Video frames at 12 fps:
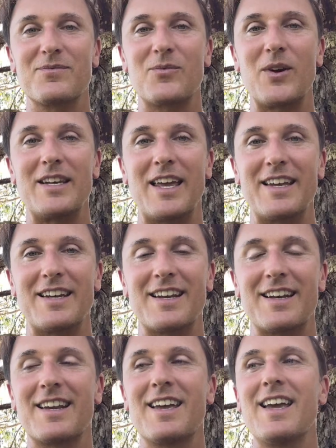We need it.
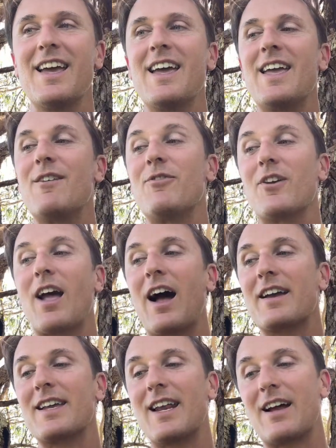If you
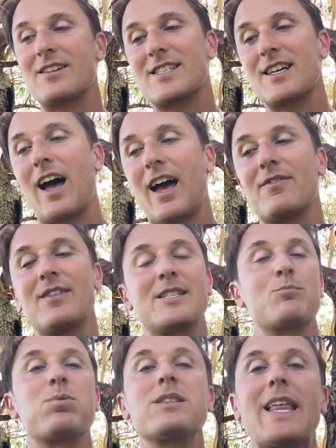can't get outside, there's
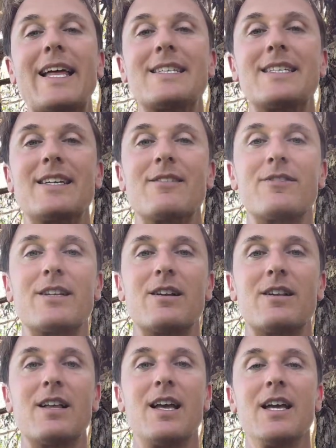plenty of
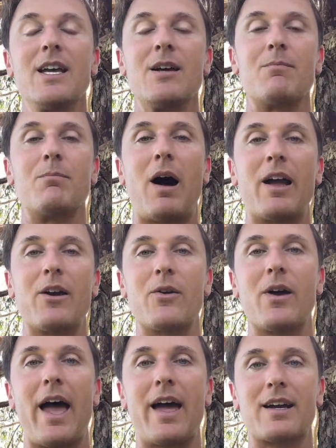little
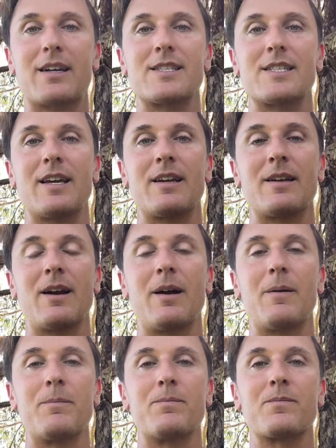biohacks and
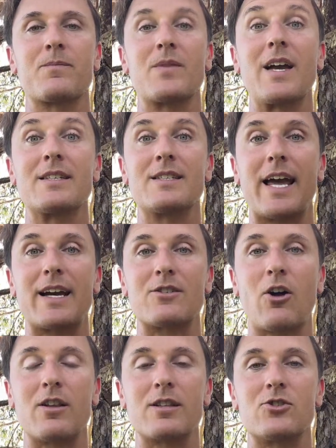
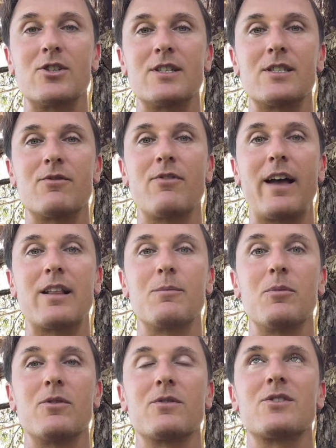technologies
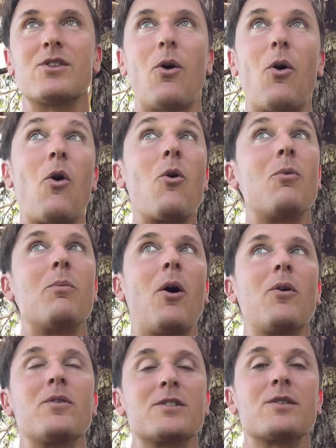available to
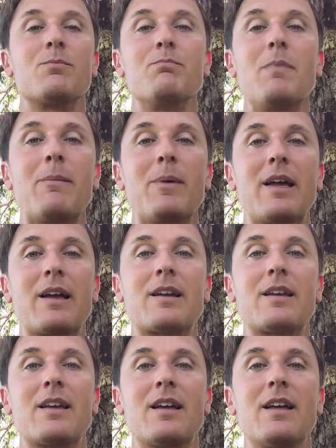almost
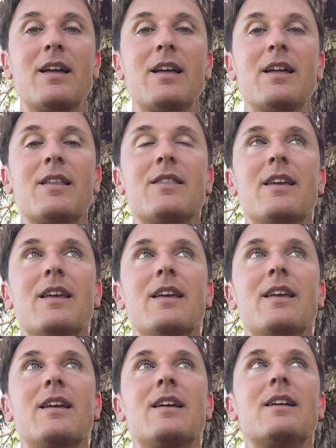mimic
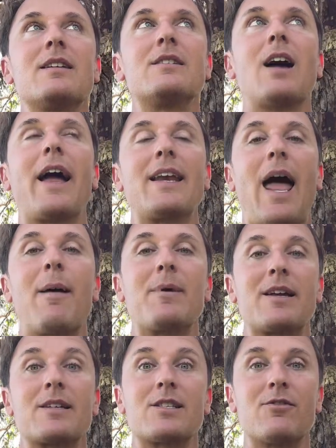the
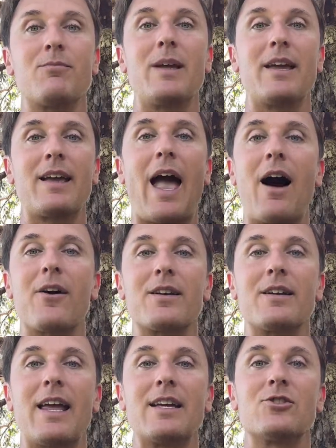dynamics of being out
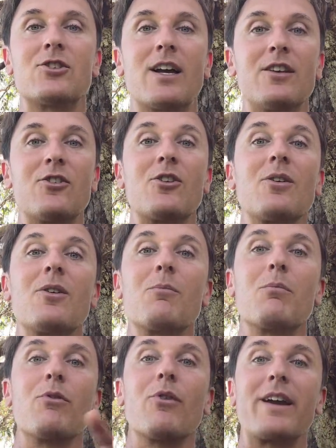in nature, and you can
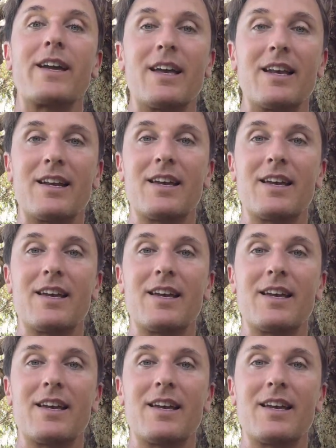bring it